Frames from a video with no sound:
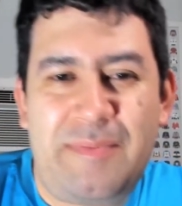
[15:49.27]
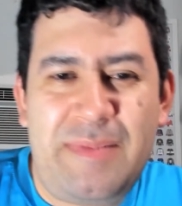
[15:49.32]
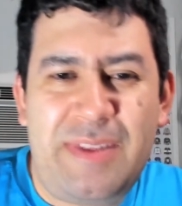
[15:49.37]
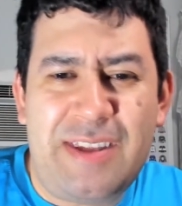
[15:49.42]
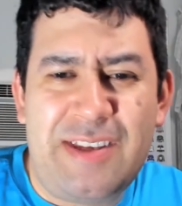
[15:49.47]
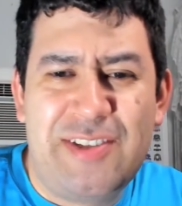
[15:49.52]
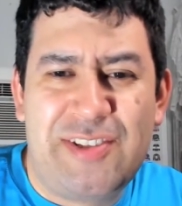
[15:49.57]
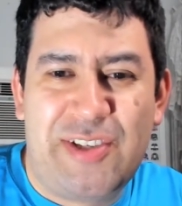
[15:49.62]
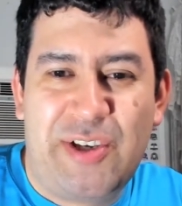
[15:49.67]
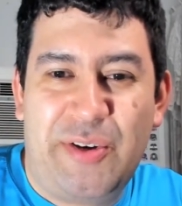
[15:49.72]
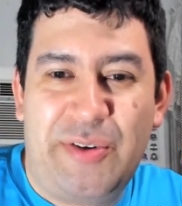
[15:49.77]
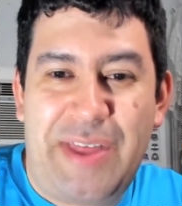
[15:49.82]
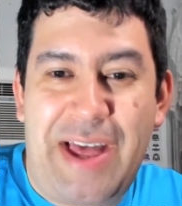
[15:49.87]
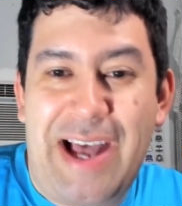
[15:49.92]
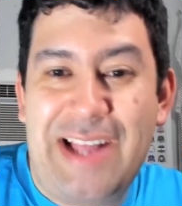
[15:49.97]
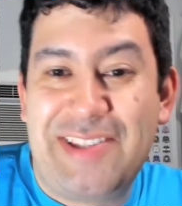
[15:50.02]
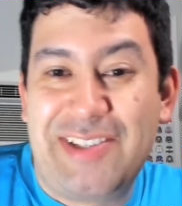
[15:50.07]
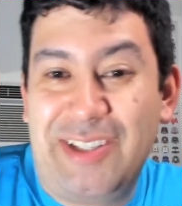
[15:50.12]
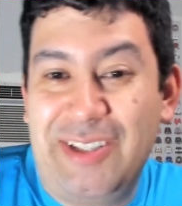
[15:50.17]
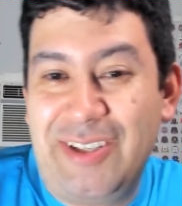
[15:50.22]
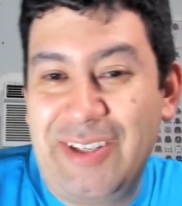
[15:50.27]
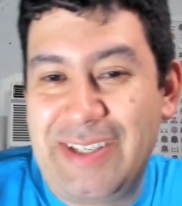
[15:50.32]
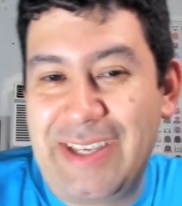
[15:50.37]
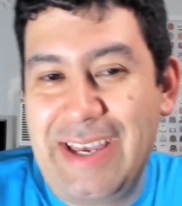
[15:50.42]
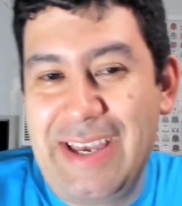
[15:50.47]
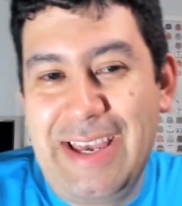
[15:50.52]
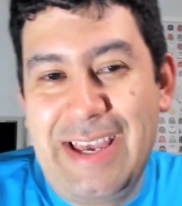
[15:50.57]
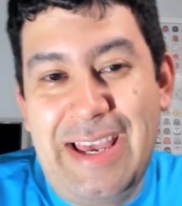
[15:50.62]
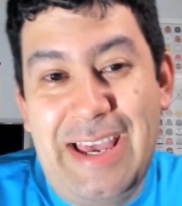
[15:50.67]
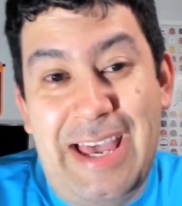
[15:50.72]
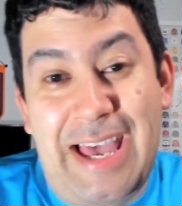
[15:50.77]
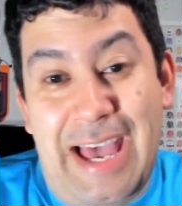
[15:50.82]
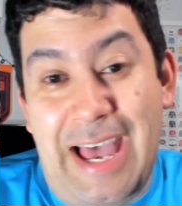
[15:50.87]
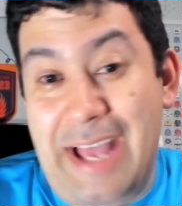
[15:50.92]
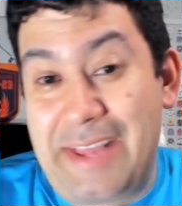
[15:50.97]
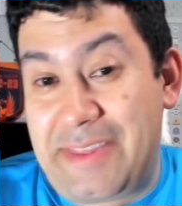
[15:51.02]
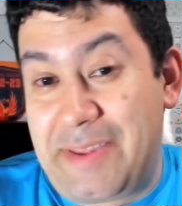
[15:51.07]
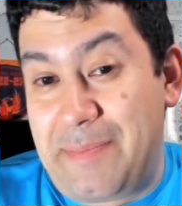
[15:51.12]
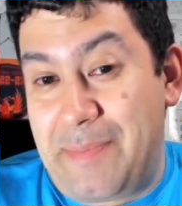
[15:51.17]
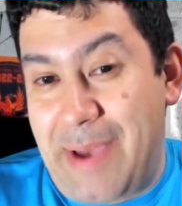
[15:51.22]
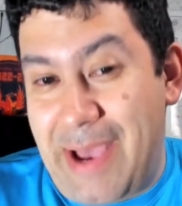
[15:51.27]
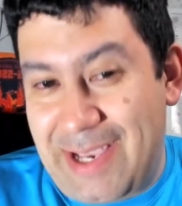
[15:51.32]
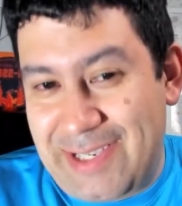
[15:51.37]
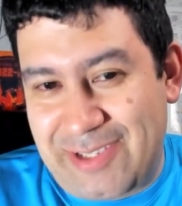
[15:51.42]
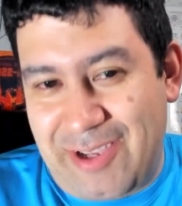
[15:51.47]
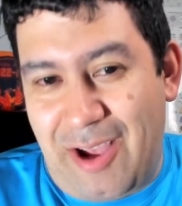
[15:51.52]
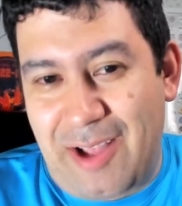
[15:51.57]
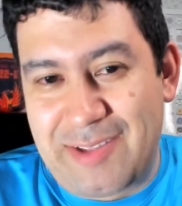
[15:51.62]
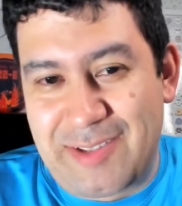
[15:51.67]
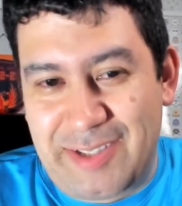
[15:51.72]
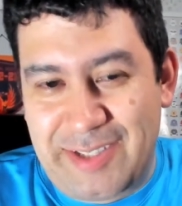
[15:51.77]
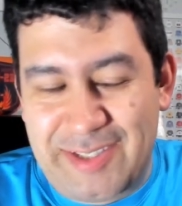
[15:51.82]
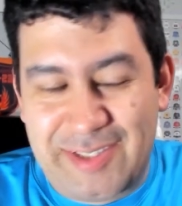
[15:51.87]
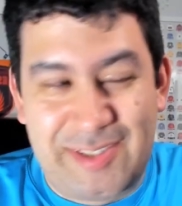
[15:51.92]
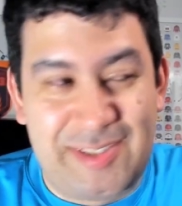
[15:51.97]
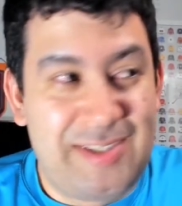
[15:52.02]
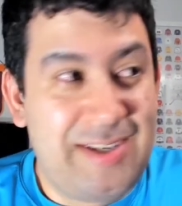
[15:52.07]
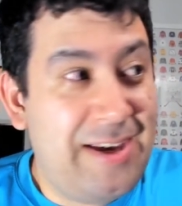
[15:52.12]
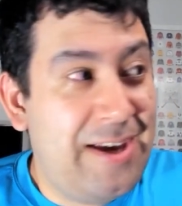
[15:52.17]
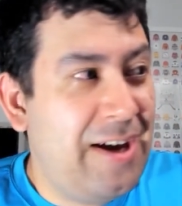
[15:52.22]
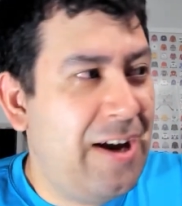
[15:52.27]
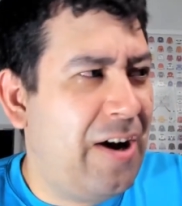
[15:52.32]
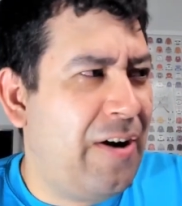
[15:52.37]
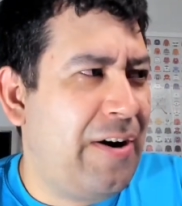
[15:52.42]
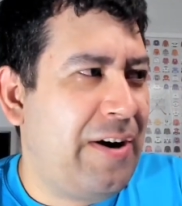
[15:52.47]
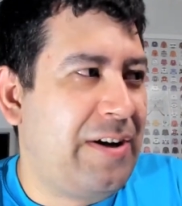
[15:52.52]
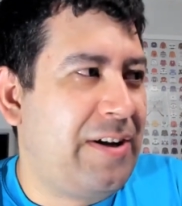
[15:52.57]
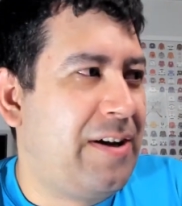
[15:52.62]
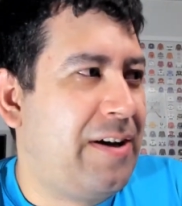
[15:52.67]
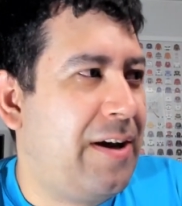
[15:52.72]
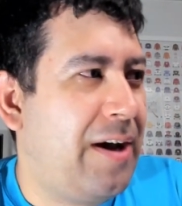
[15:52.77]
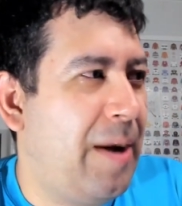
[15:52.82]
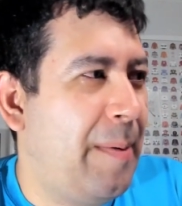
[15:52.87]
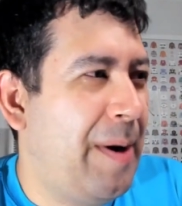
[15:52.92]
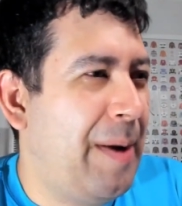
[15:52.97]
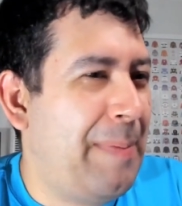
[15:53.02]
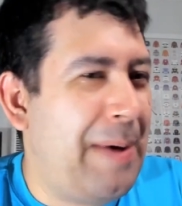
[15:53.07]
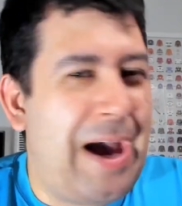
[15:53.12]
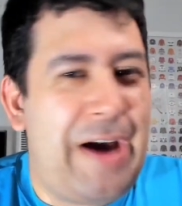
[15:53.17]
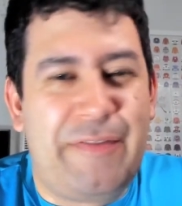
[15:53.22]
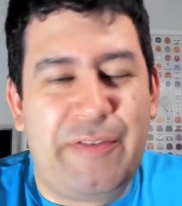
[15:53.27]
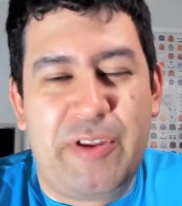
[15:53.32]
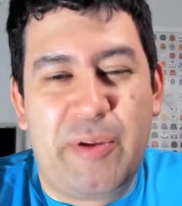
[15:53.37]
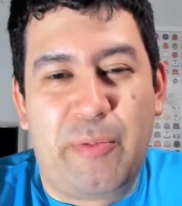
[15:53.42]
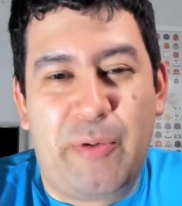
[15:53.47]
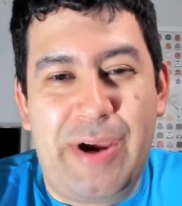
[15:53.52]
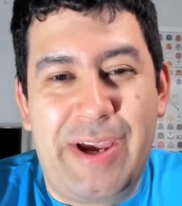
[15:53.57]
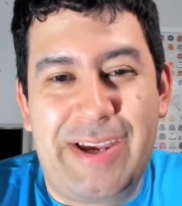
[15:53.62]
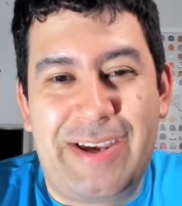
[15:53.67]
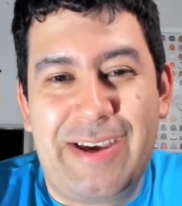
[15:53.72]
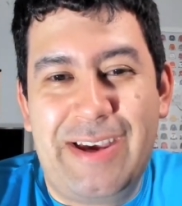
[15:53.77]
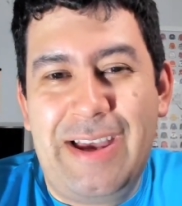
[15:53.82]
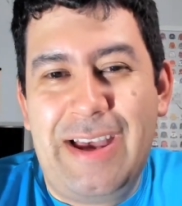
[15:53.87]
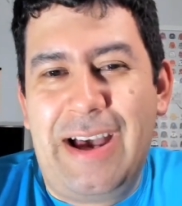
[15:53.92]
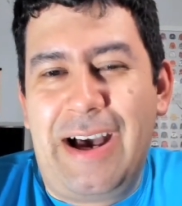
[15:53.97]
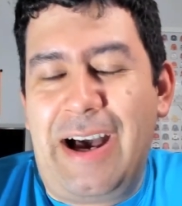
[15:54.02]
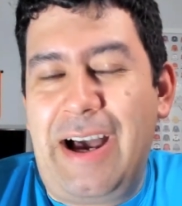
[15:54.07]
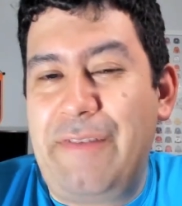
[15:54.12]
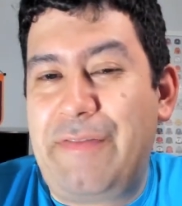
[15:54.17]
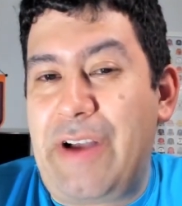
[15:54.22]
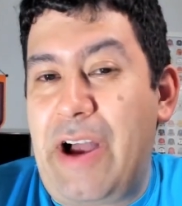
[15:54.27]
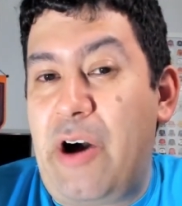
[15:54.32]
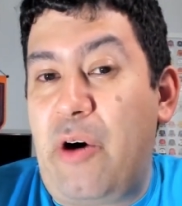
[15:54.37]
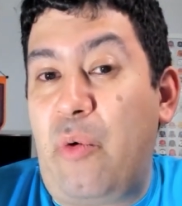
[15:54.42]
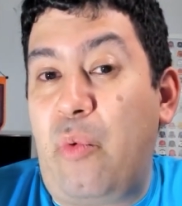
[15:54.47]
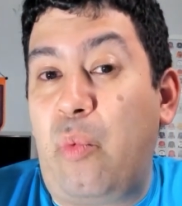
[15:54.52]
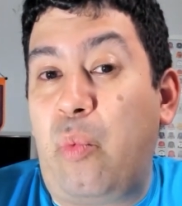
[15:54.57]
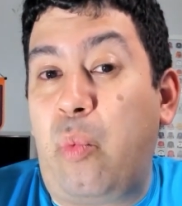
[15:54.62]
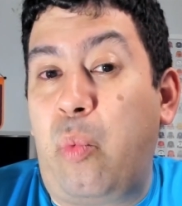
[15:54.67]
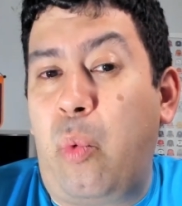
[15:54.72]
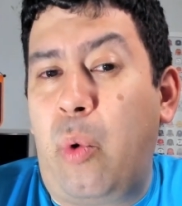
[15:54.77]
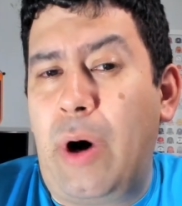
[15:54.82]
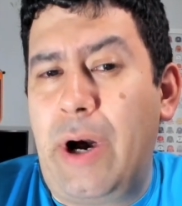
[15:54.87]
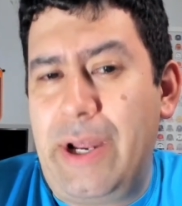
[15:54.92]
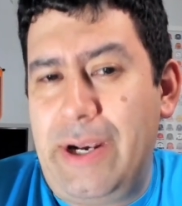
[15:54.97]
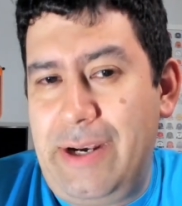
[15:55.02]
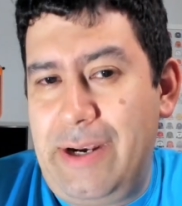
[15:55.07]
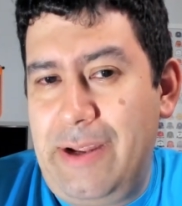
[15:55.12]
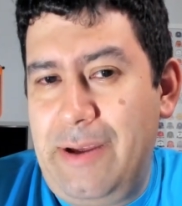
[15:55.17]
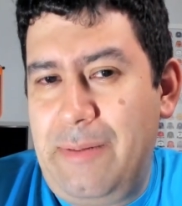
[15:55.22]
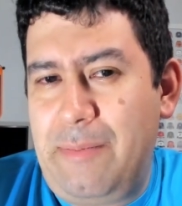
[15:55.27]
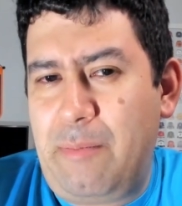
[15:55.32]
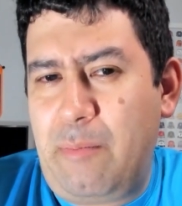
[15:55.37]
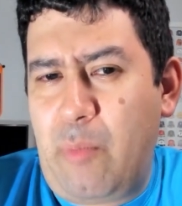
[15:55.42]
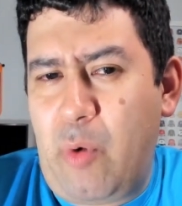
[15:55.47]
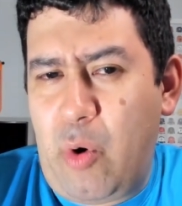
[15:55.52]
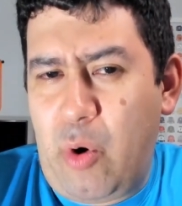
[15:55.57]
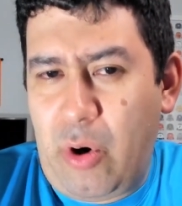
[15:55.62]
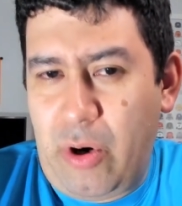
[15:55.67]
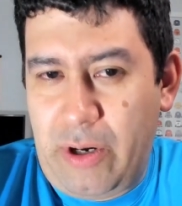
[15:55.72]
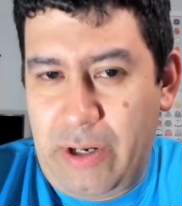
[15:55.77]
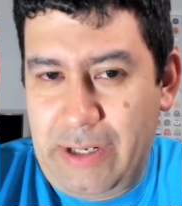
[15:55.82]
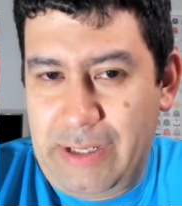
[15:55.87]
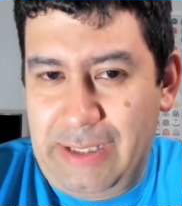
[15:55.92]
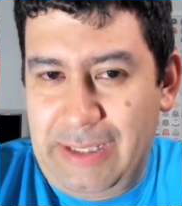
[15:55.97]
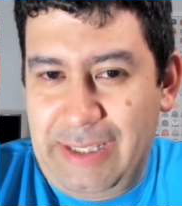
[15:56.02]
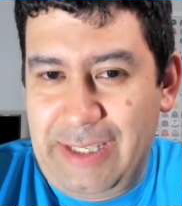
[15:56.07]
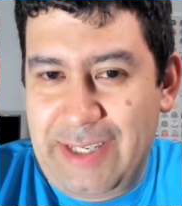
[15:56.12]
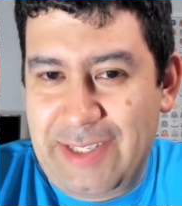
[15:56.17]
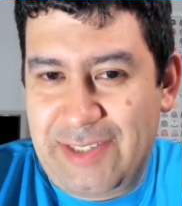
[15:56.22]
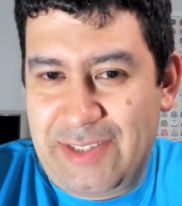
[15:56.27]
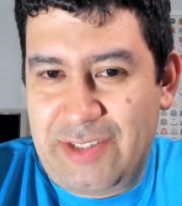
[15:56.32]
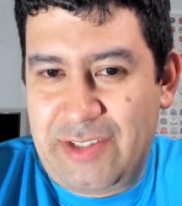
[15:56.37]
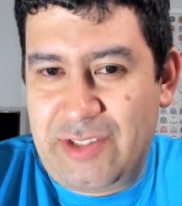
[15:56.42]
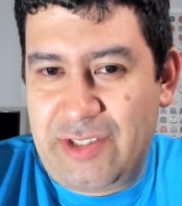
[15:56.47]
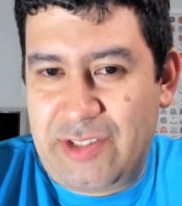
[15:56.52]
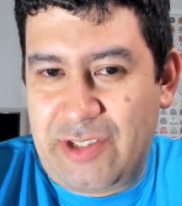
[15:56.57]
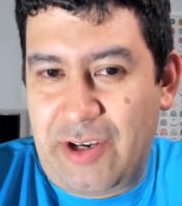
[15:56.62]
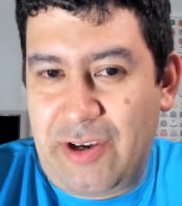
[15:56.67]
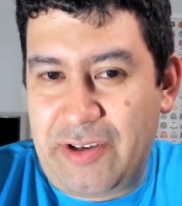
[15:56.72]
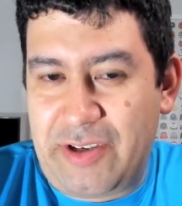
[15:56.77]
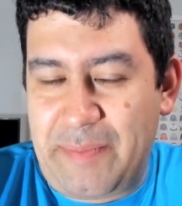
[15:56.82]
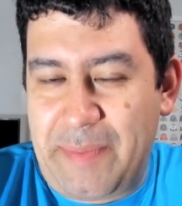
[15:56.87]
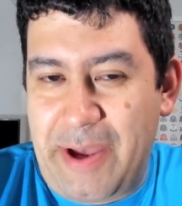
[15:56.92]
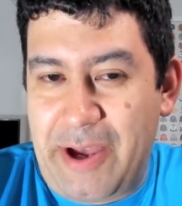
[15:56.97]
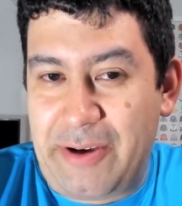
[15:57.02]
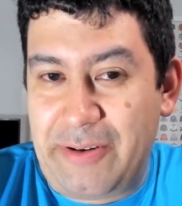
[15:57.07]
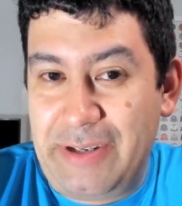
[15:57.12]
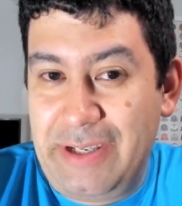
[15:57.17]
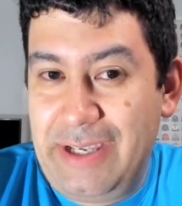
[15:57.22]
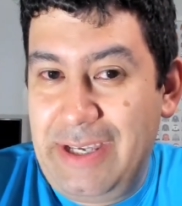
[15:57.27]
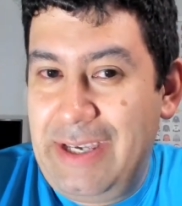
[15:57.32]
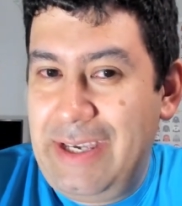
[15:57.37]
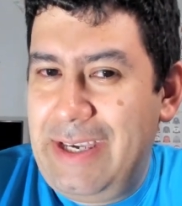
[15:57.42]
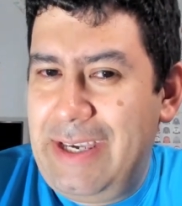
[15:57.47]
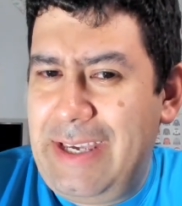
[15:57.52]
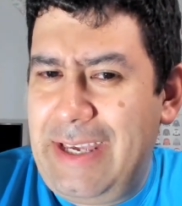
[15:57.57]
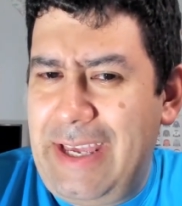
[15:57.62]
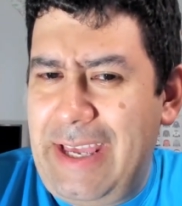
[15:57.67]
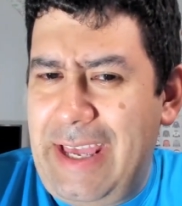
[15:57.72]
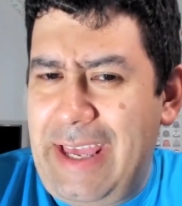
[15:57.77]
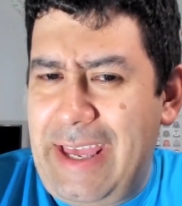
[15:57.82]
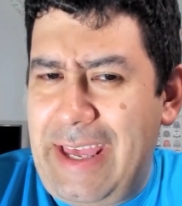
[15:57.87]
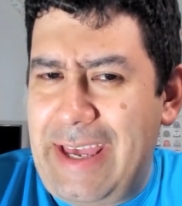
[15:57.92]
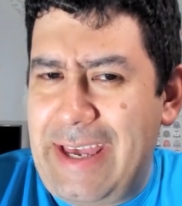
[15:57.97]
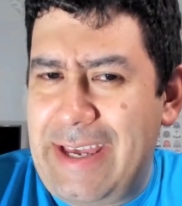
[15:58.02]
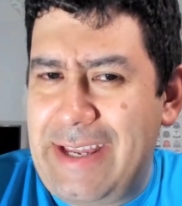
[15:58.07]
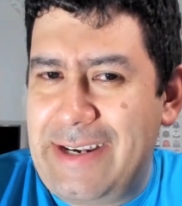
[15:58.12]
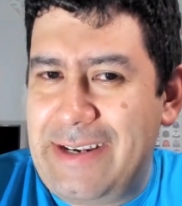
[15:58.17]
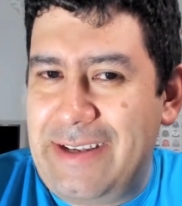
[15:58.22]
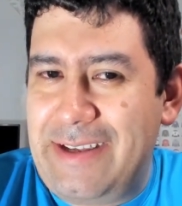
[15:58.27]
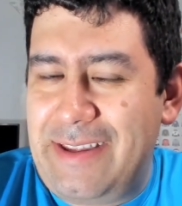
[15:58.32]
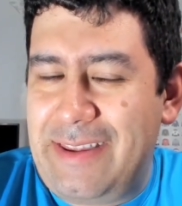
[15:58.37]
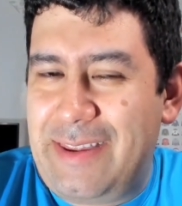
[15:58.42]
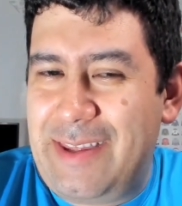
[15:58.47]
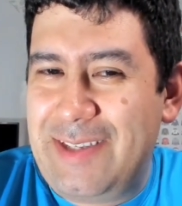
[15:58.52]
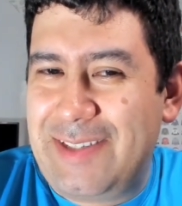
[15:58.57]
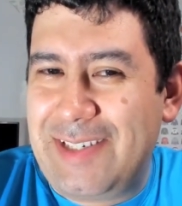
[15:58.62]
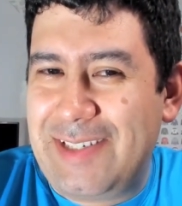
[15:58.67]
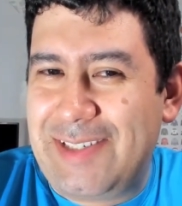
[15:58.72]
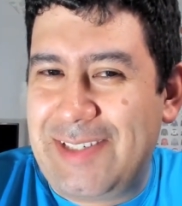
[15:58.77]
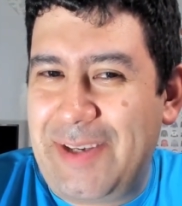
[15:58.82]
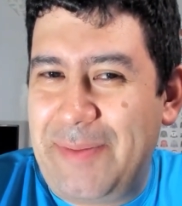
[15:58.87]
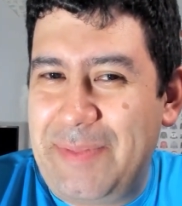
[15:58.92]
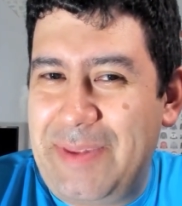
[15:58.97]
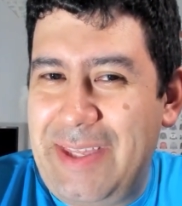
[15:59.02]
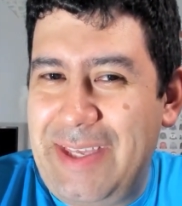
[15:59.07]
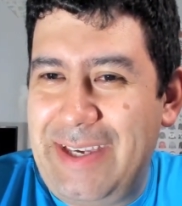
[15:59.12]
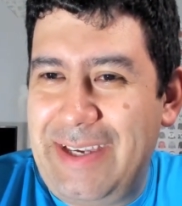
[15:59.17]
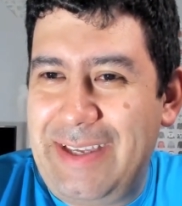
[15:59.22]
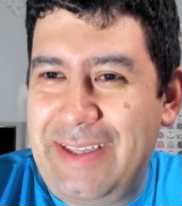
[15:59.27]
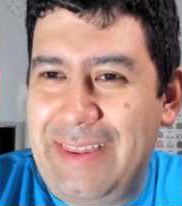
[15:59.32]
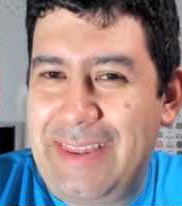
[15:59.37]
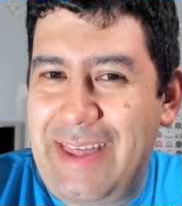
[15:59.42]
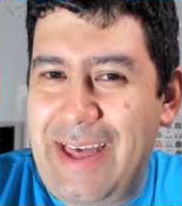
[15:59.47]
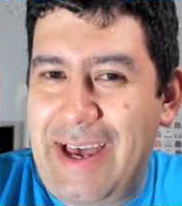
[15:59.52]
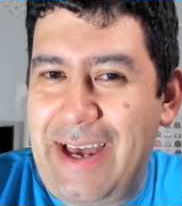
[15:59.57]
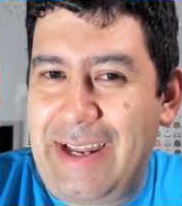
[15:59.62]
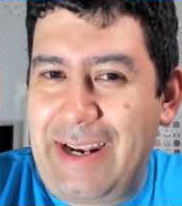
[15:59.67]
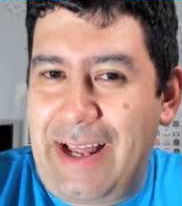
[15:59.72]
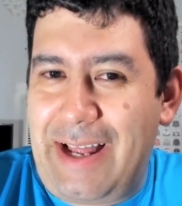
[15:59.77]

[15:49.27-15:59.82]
So that's a look at the mascots list. All right, coming up after the break, I've got one more list to talk about. And this is something that